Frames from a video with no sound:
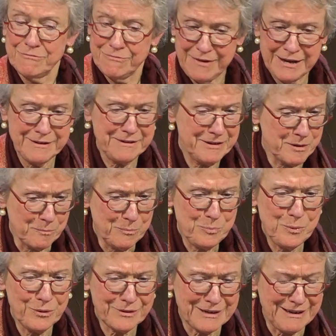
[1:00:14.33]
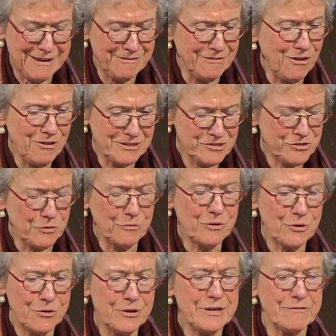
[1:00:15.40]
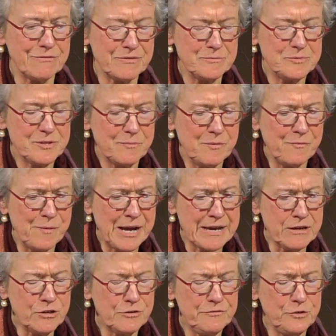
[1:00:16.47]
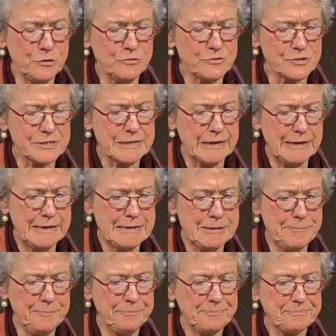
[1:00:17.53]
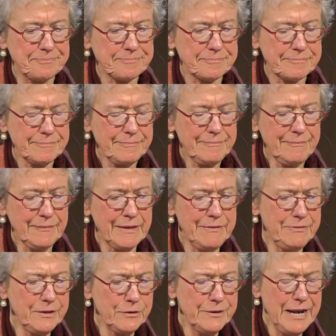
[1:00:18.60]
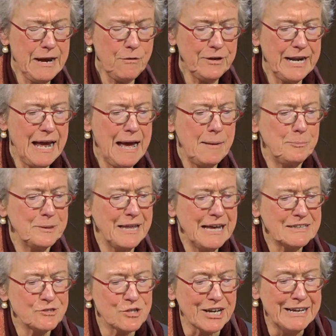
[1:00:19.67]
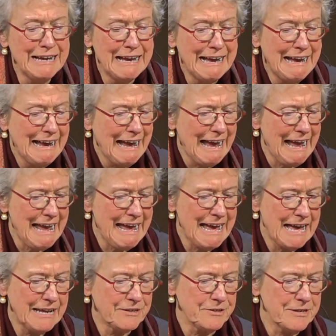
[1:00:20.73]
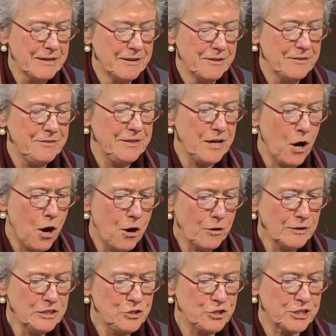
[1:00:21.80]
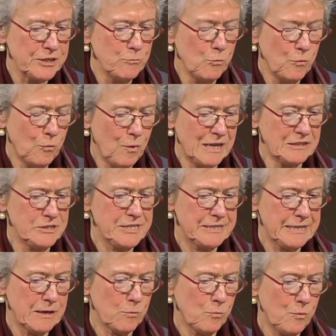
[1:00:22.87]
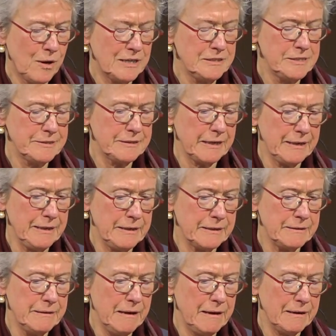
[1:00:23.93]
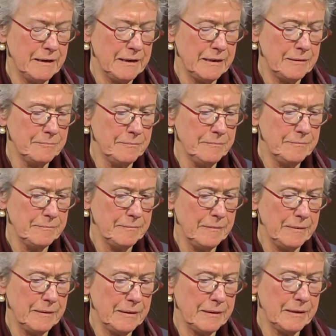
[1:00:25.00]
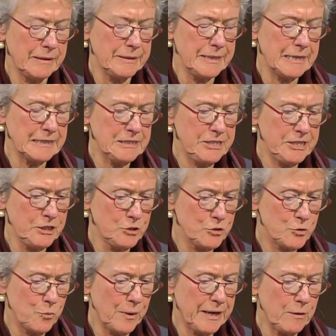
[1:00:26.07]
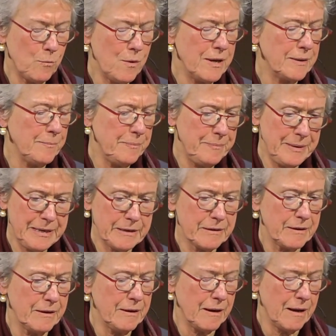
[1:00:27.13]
read it in a book and also heard it from some of my interviews that are now in Appalachia. And the origin was there was in 1921 a big